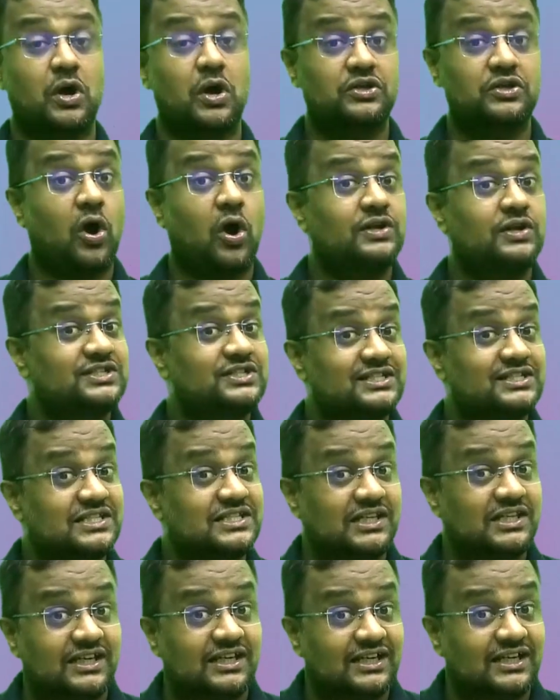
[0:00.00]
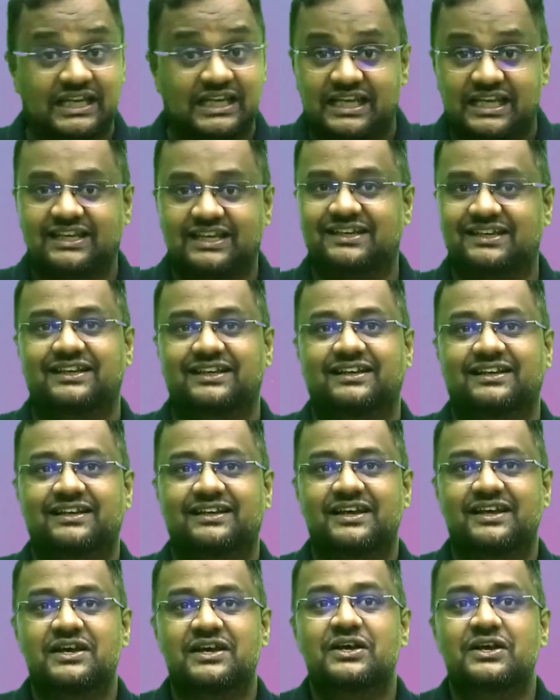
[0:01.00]
not just learning,
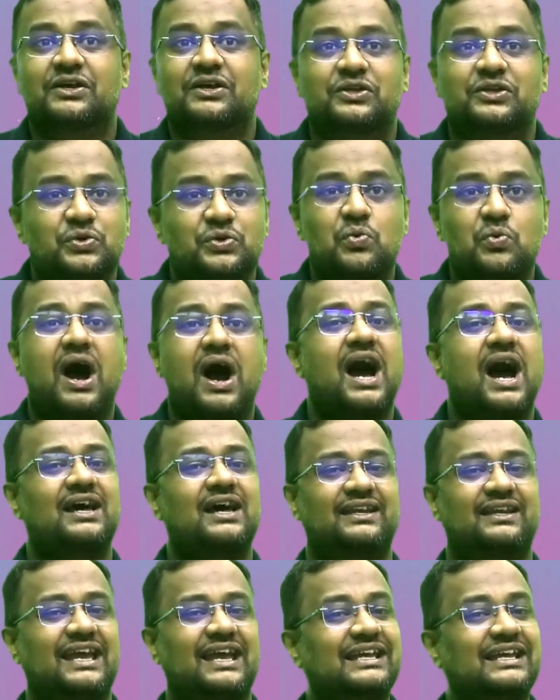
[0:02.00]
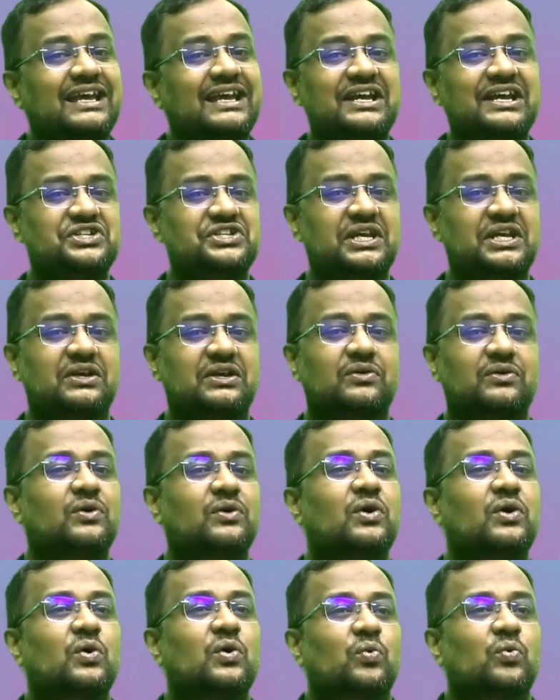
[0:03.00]
you are engaging
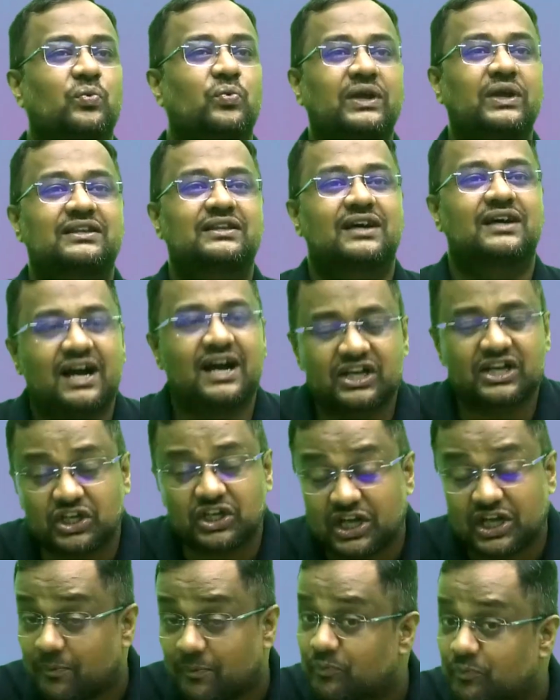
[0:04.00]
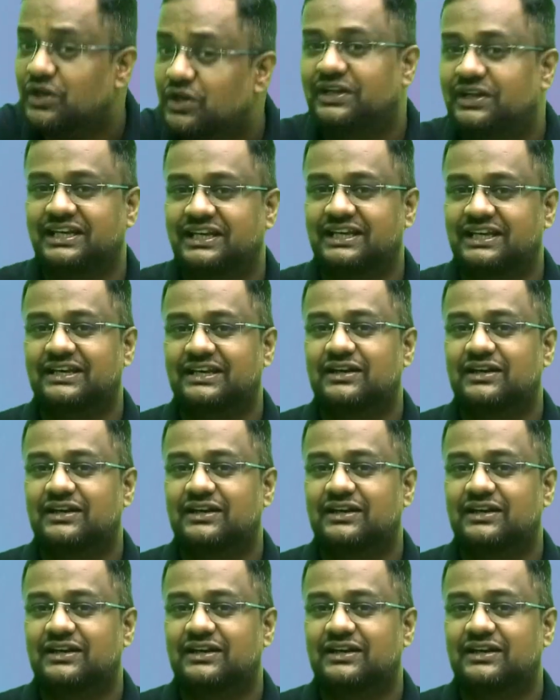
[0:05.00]
with a community